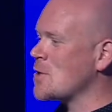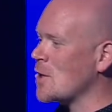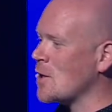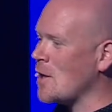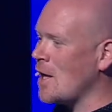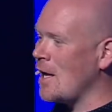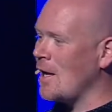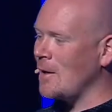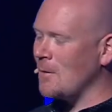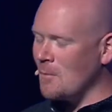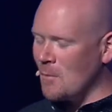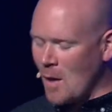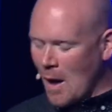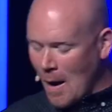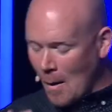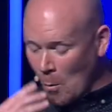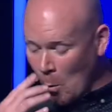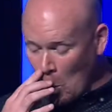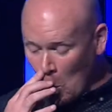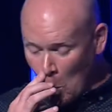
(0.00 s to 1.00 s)
the thing
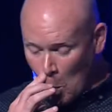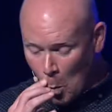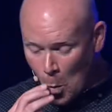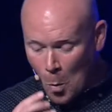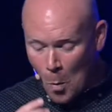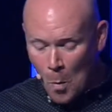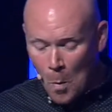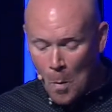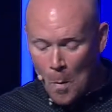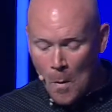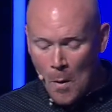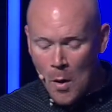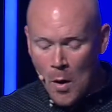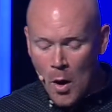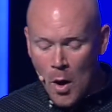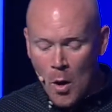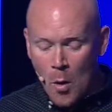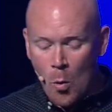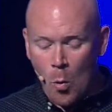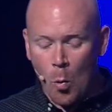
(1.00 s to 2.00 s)
um,
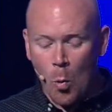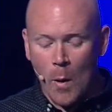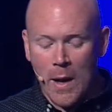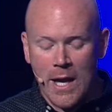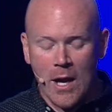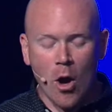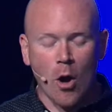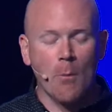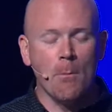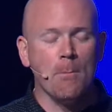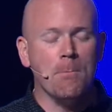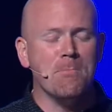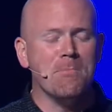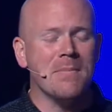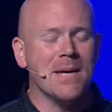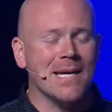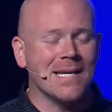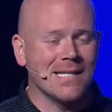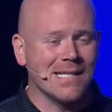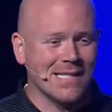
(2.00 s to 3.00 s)
we are
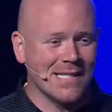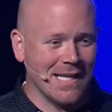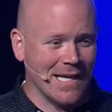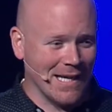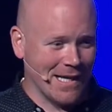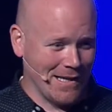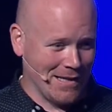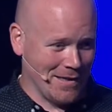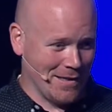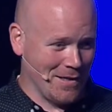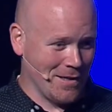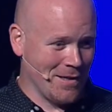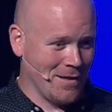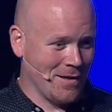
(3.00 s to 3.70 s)
missing,